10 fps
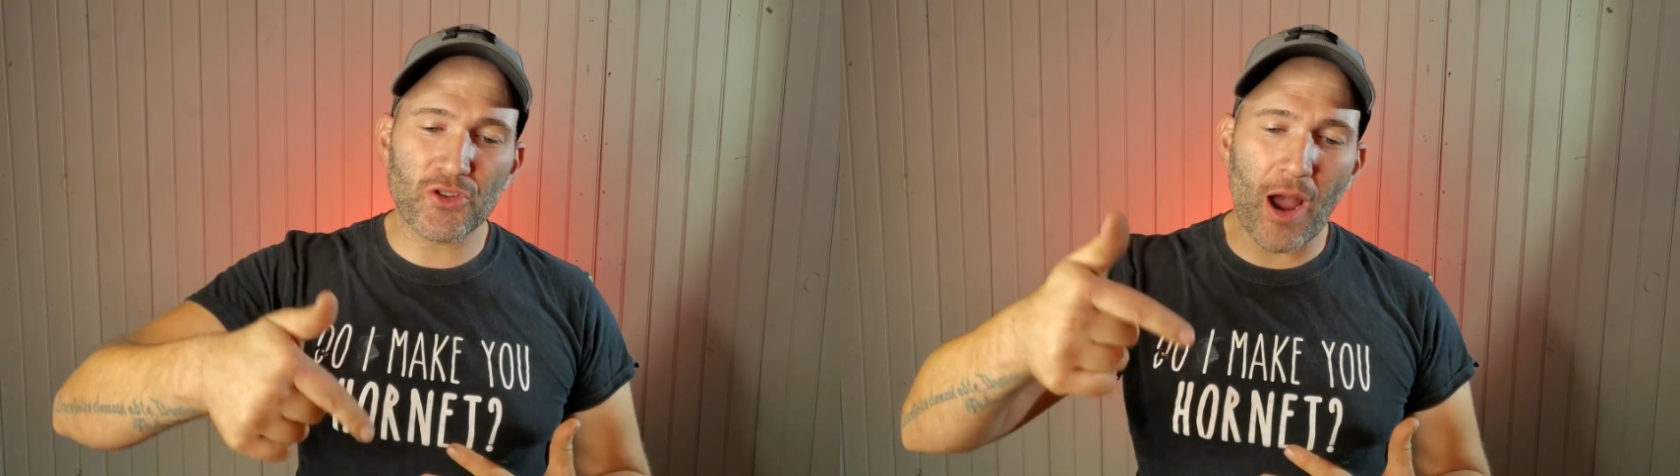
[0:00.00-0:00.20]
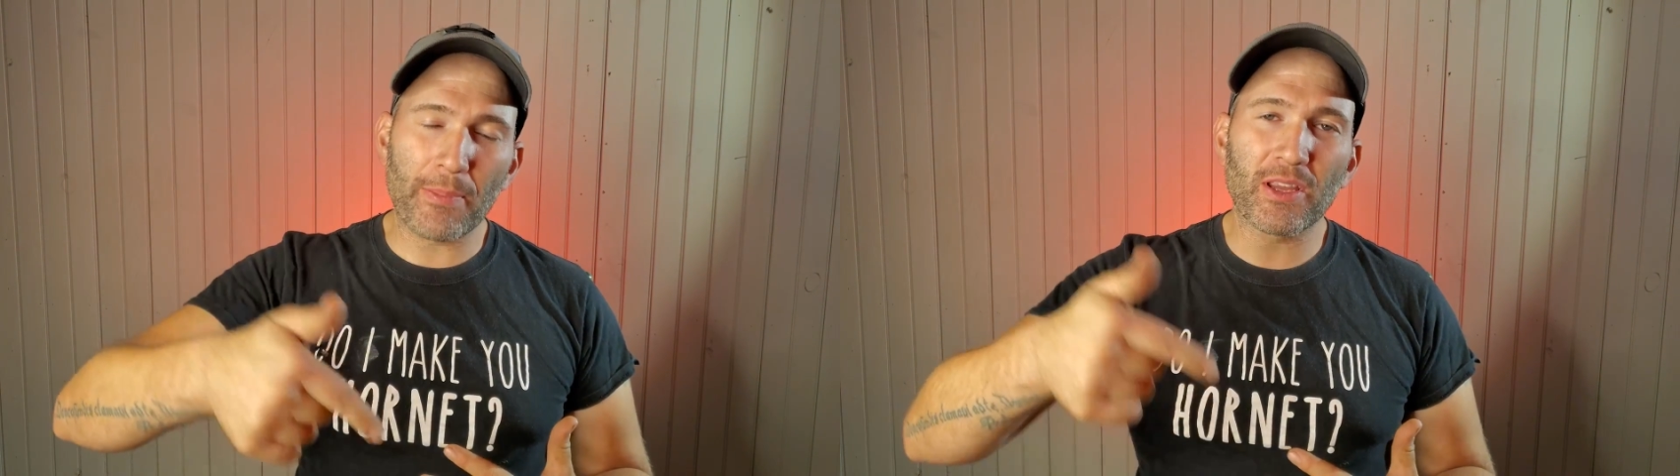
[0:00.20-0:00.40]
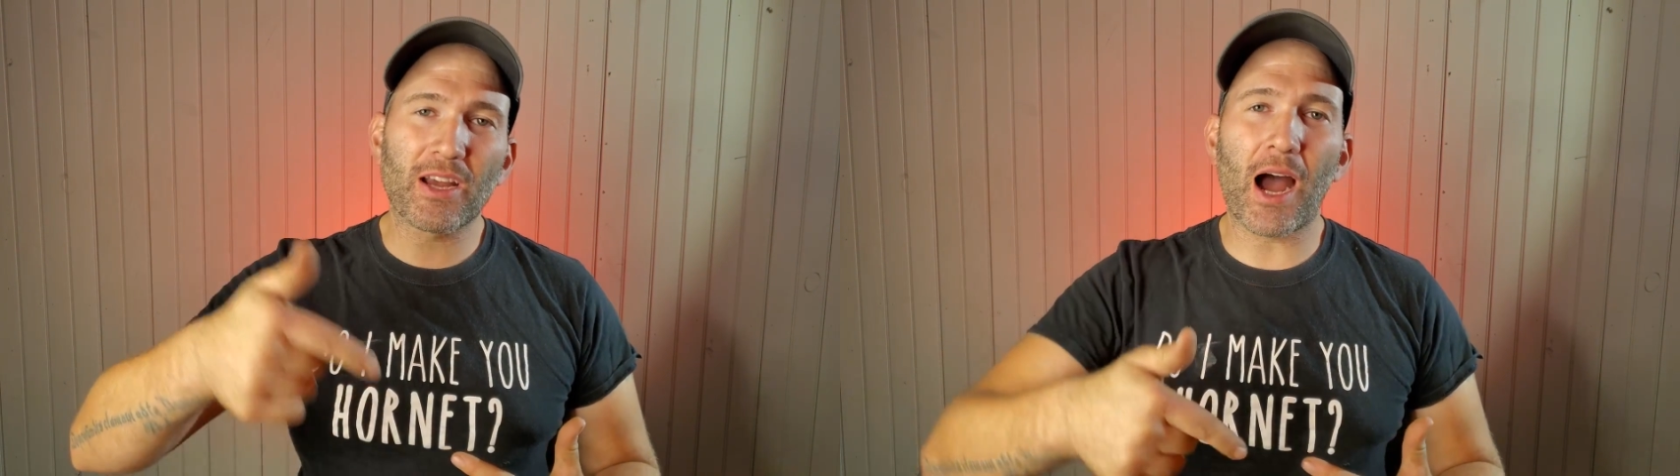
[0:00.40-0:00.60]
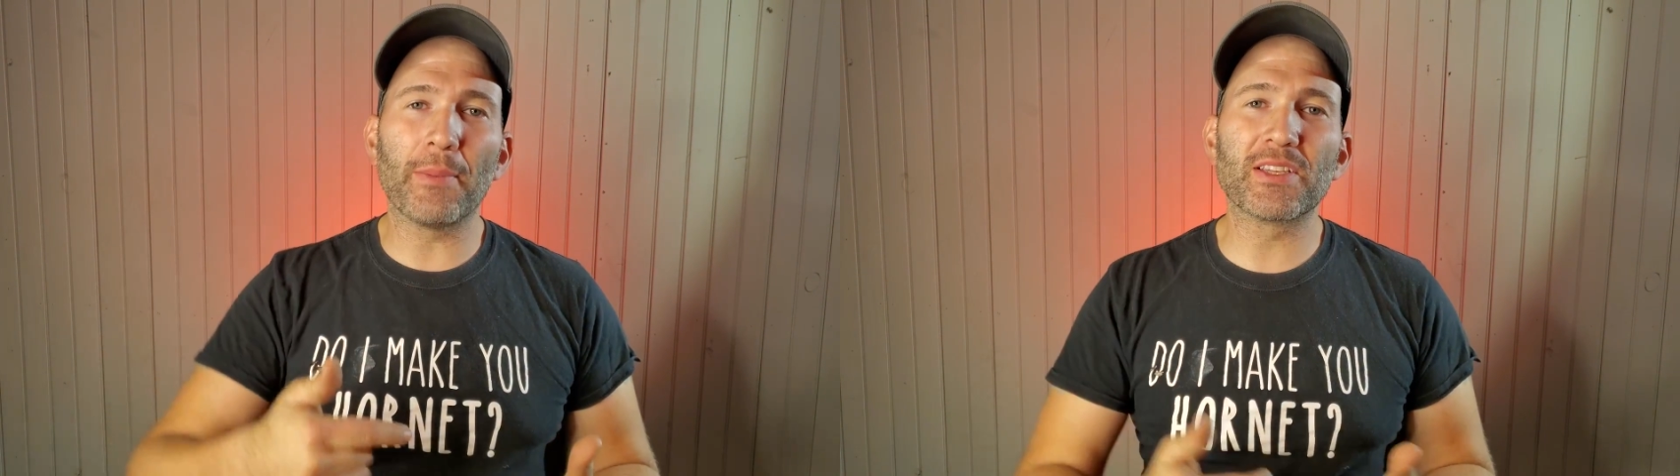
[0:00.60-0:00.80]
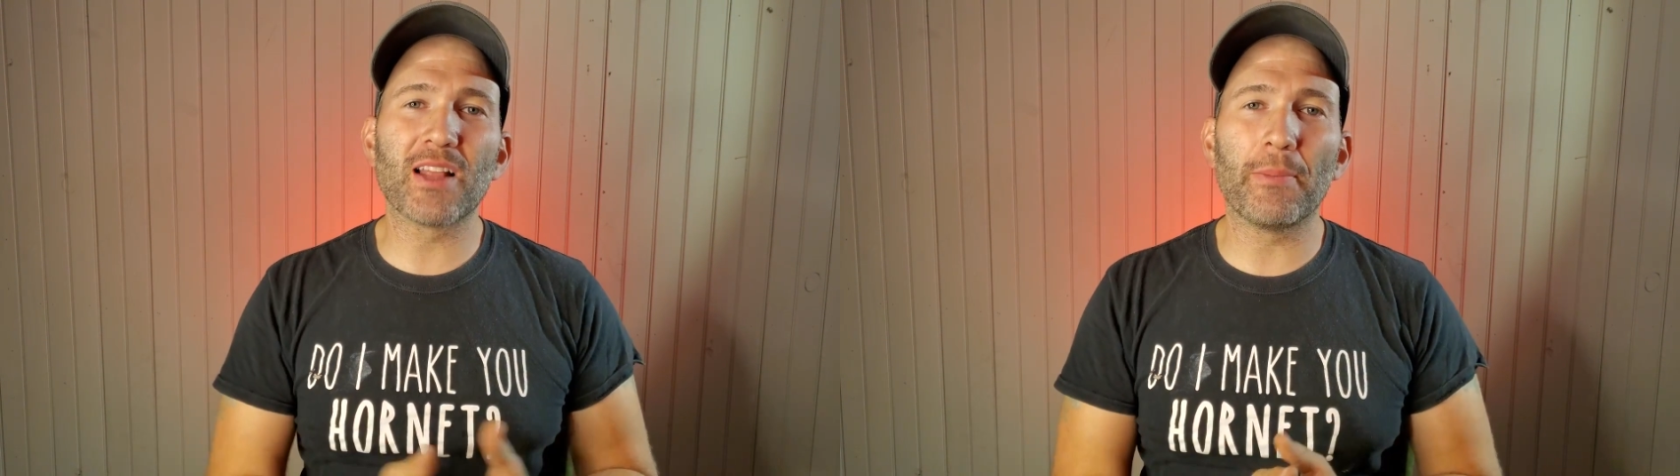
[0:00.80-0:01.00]
drop in the
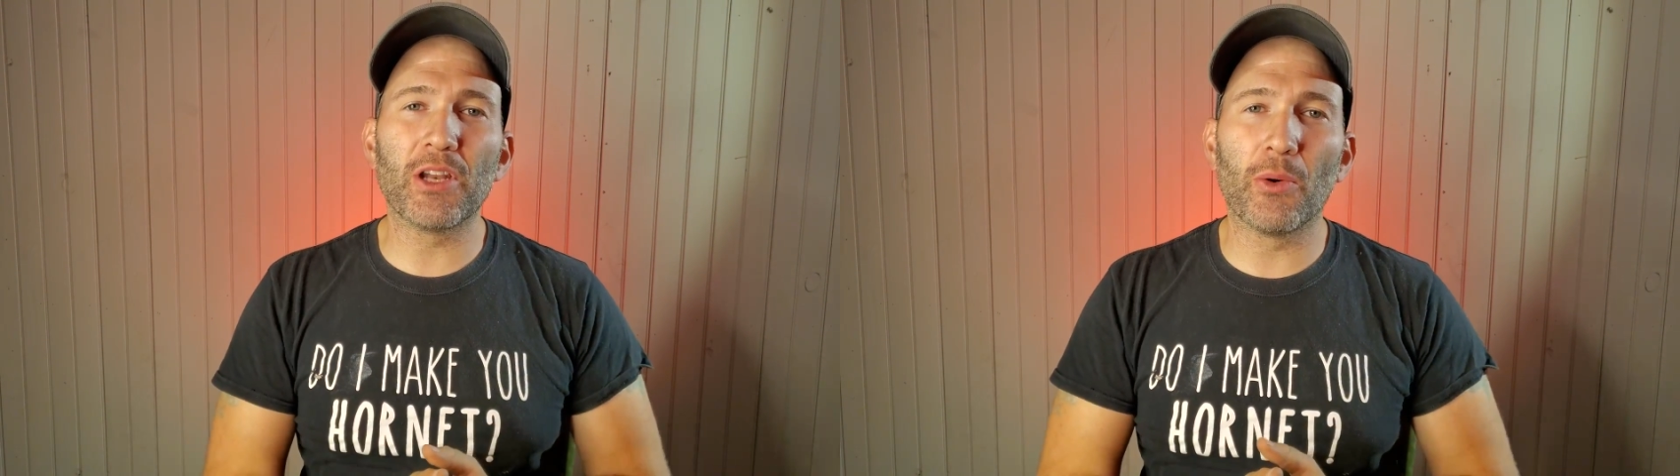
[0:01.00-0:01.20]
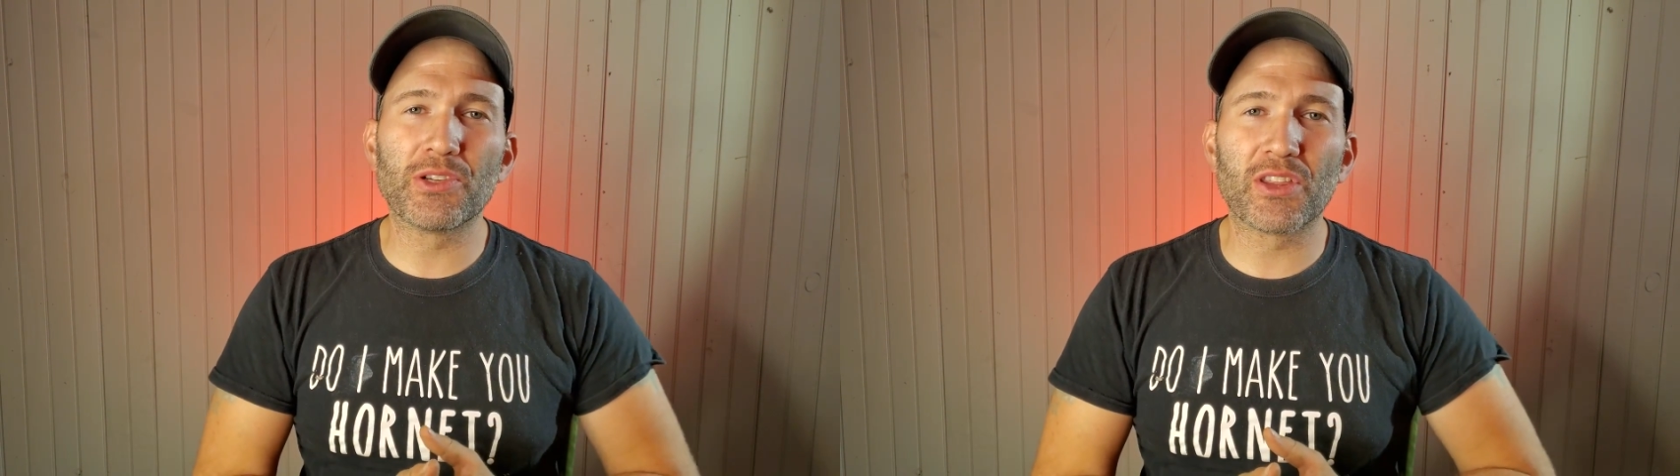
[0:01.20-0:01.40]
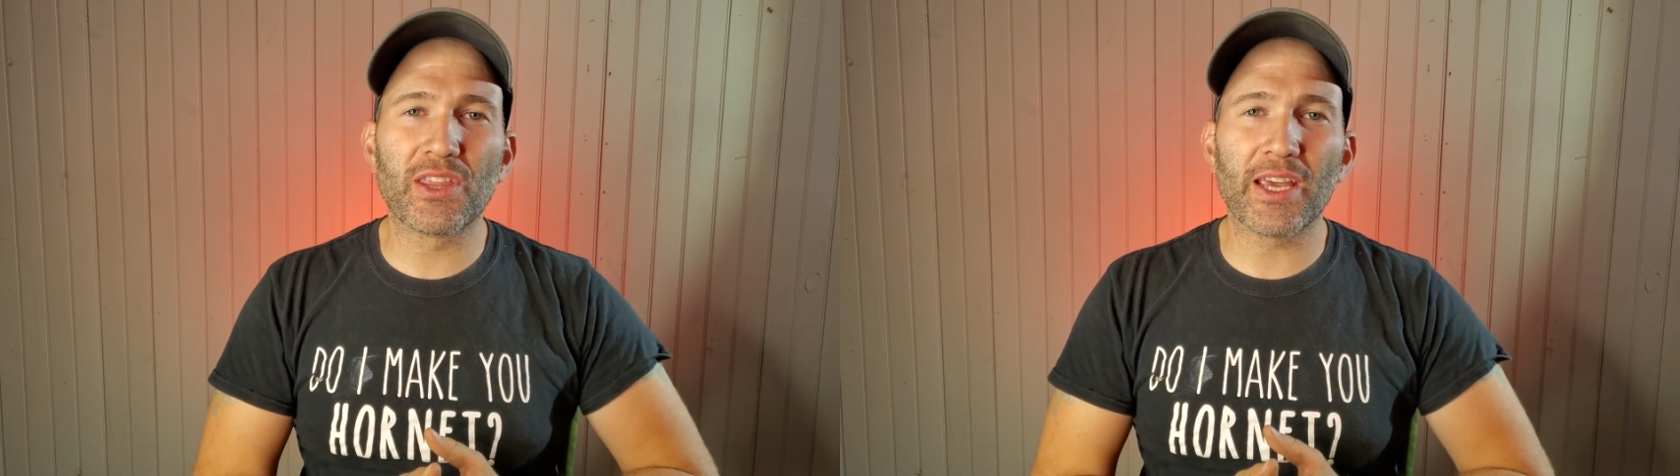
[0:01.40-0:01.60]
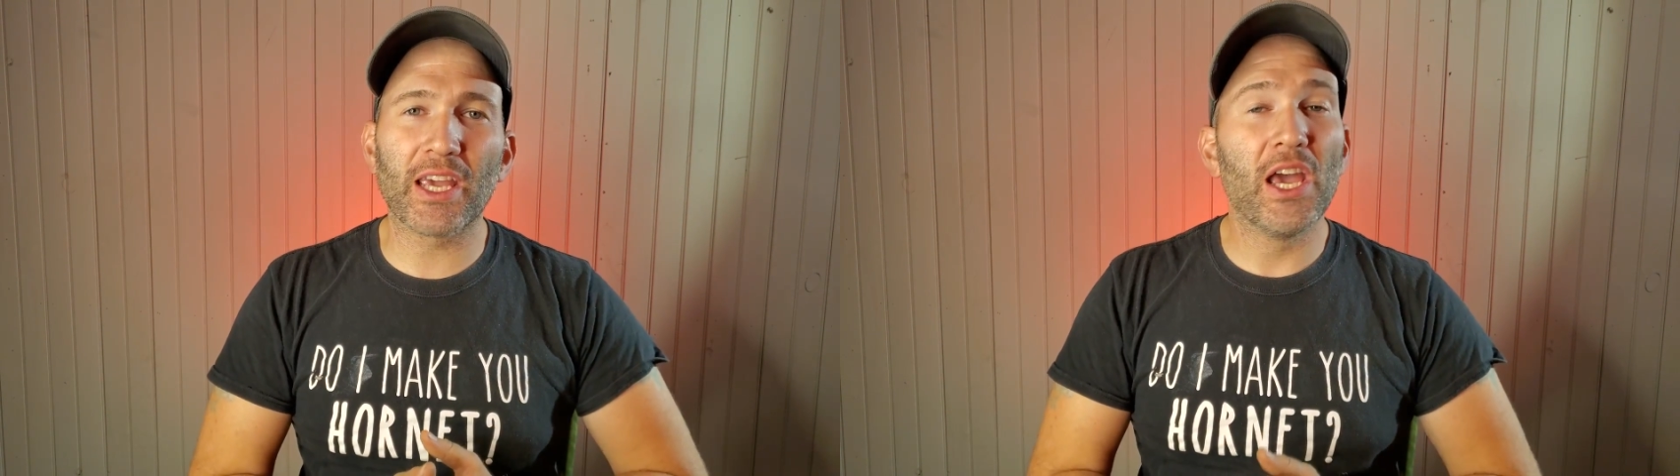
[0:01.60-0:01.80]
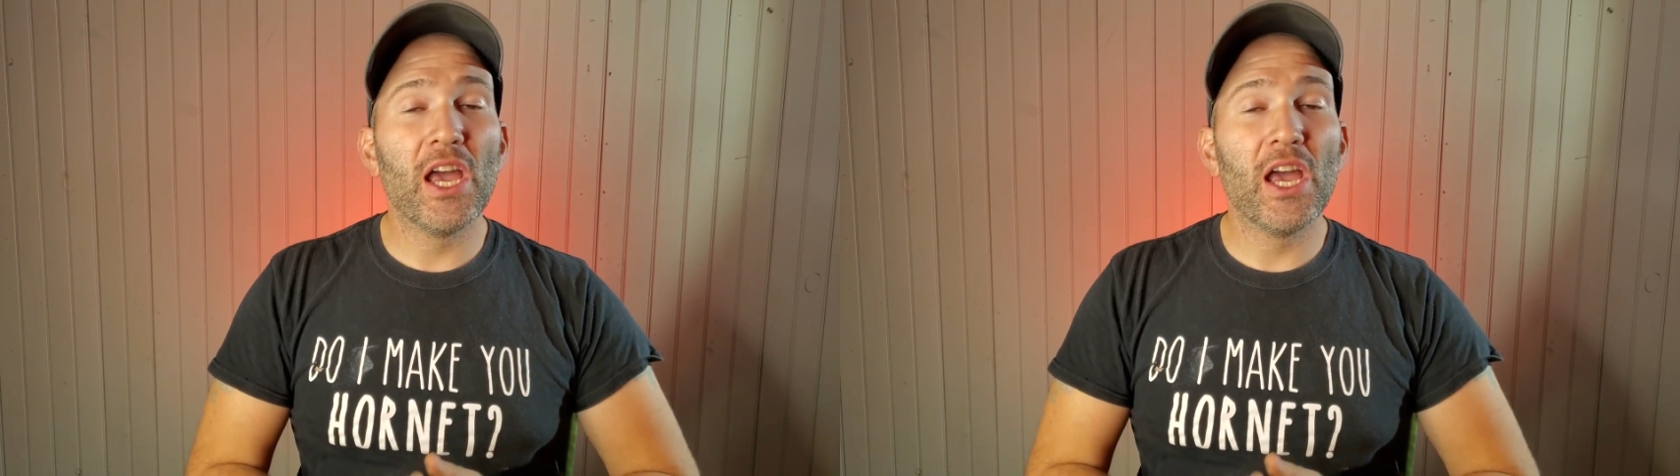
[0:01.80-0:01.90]
comments, let me know what you think.